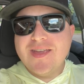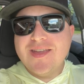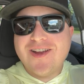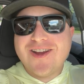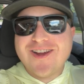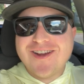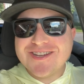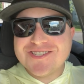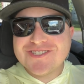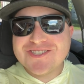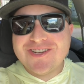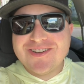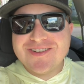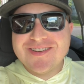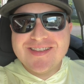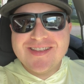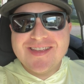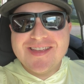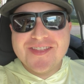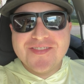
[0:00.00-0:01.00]
All right, y'all,
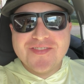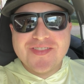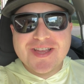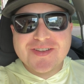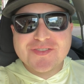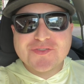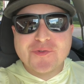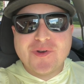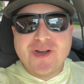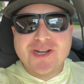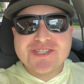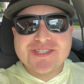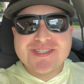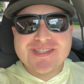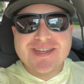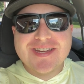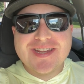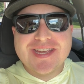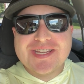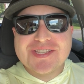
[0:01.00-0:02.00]
thanks for watching
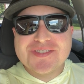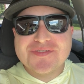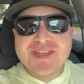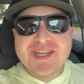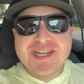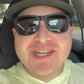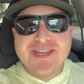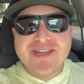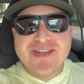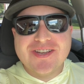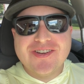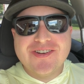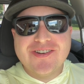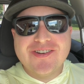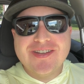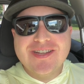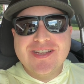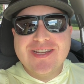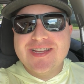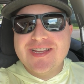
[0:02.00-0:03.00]
today's
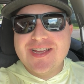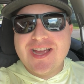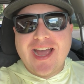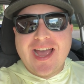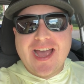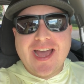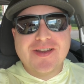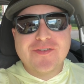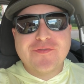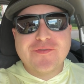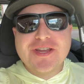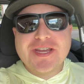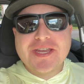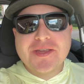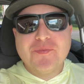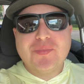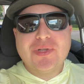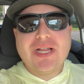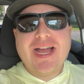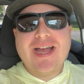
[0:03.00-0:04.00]
video. I had a
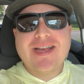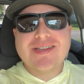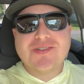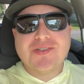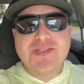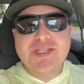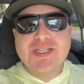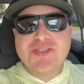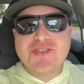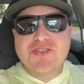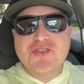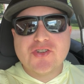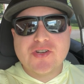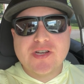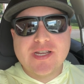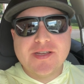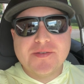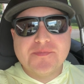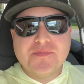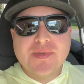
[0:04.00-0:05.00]
freaking blast on this
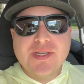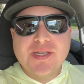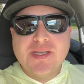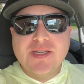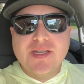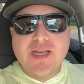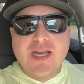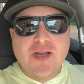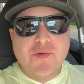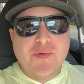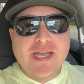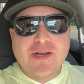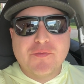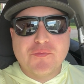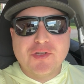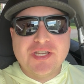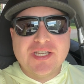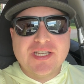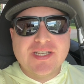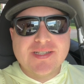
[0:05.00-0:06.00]
trip. Uh, we had a
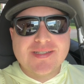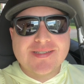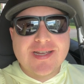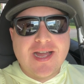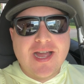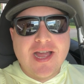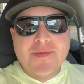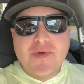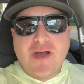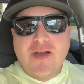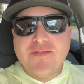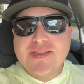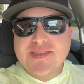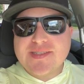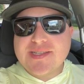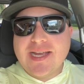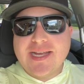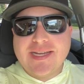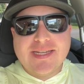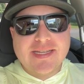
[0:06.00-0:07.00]
really good time.
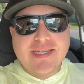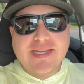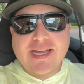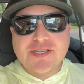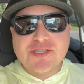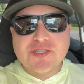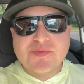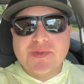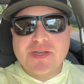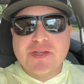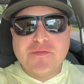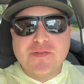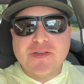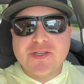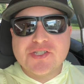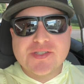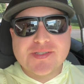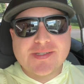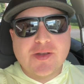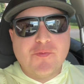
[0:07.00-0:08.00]
Obviously, I didn't catch as many
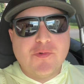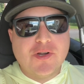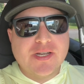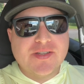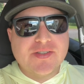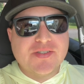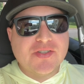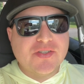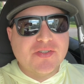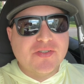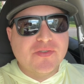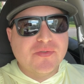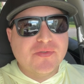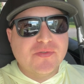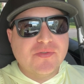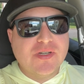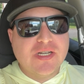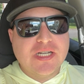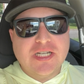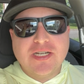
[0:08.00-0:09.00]
fish as I wanted
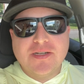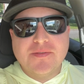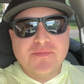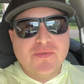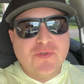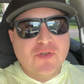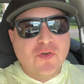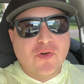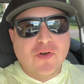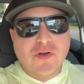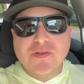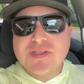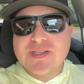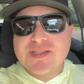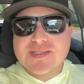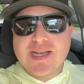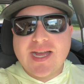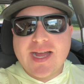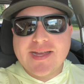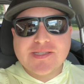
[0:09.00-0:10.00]
to, um, nor the
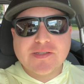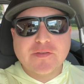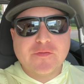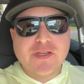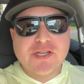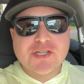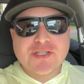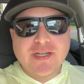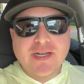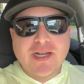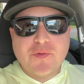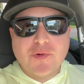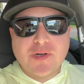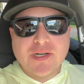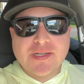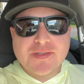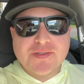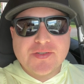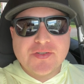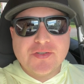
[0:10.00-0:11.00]
size of fish that I
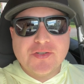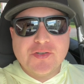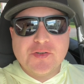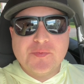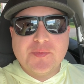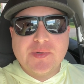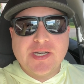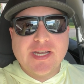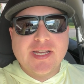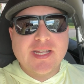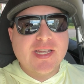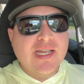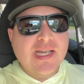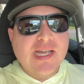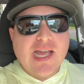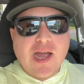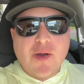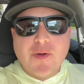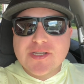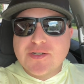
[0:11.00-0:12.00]
wanted to, but
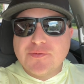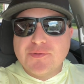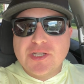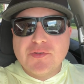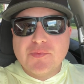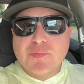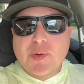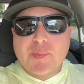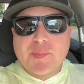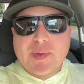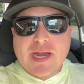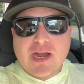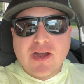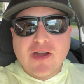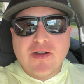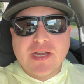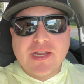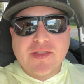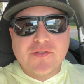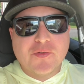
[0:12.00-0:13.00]
I wasn't really
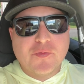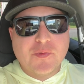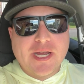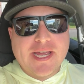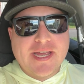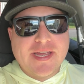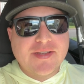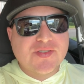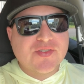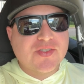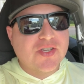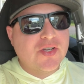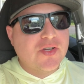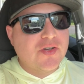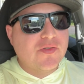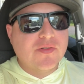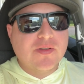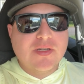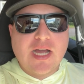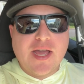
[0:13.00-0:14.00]
prepared either way,
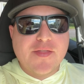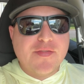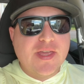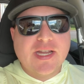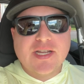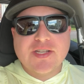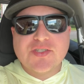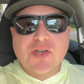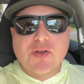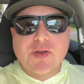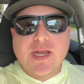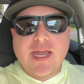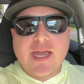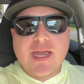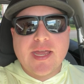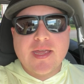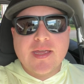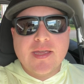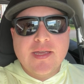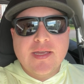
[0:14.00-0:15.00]
so I think it's
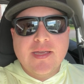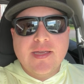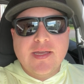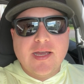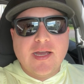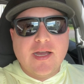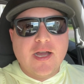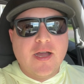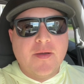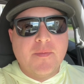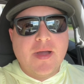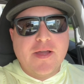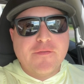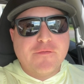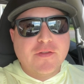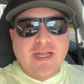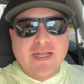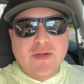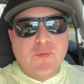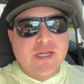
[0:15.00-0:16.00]
okay. Um, I
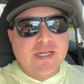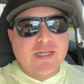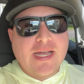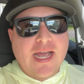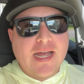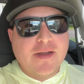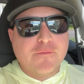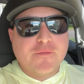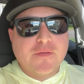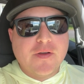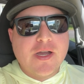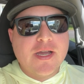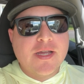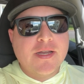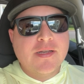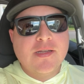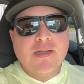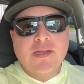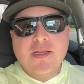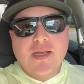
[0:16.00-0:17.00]
feel like we had
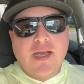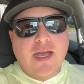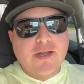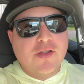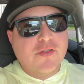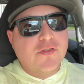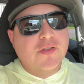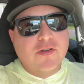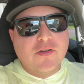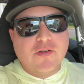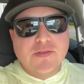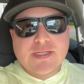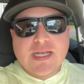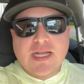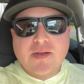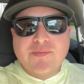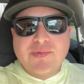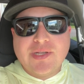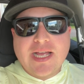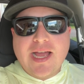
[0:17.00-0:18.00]
fun. I know the girls had
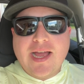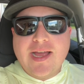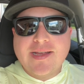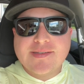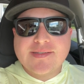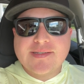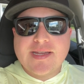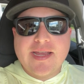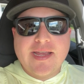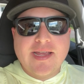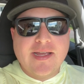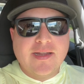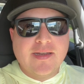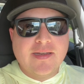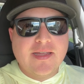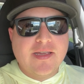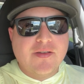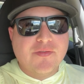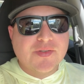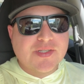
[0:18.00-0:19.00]
a blast, and
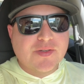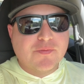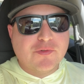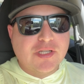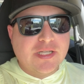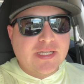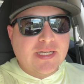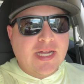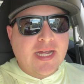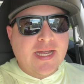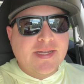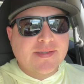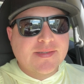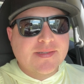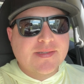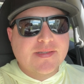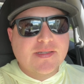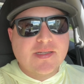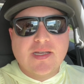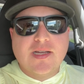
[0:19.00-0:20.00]
it was a really
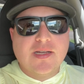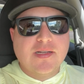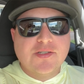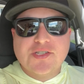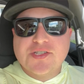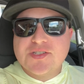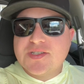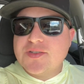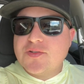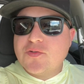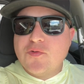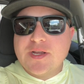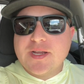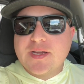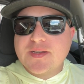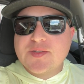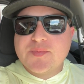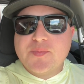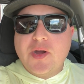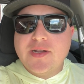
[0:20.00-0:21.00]
nice, uh, just a
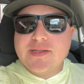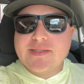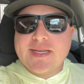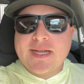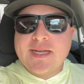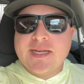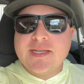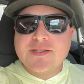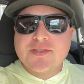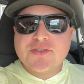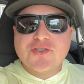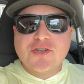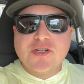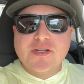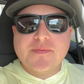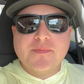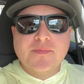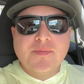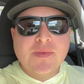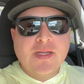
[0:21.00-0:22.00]
quick, spontaneous
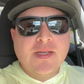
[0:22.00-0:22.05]
trip.